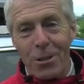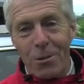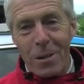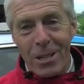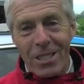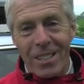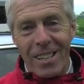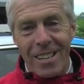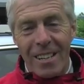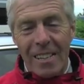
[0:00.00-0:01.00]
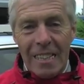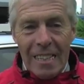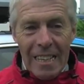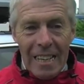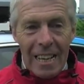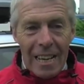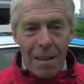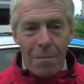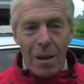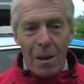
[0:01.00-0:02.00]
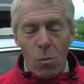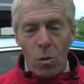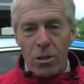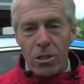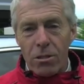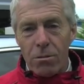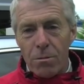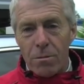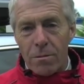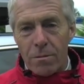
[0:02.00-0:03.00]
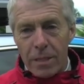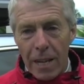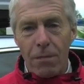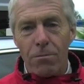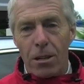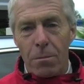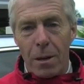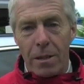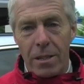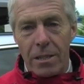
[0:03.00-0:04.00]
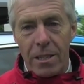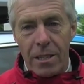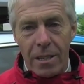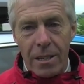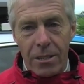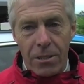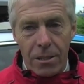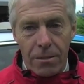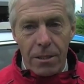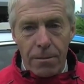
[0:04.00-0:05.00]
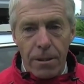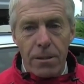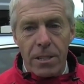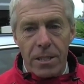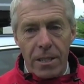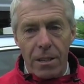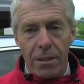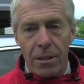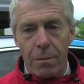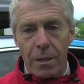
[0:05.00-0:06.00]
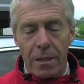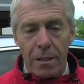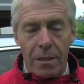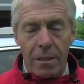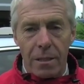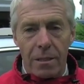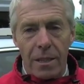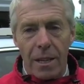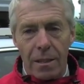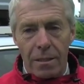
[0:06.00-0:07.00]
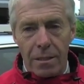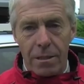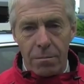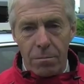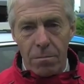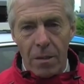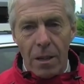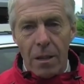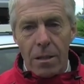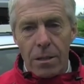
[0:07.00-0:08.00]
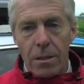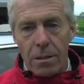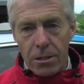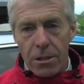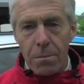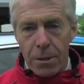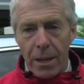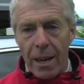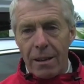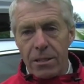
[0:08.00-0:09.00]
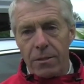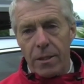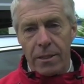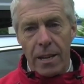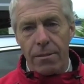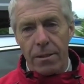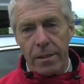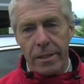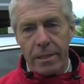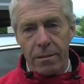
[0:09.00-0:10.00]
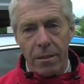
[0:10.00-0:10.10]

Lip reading: Orme yesterday, and once you tell Rod about this, he sort of can focus in on them and he'll get something out of it, definitely.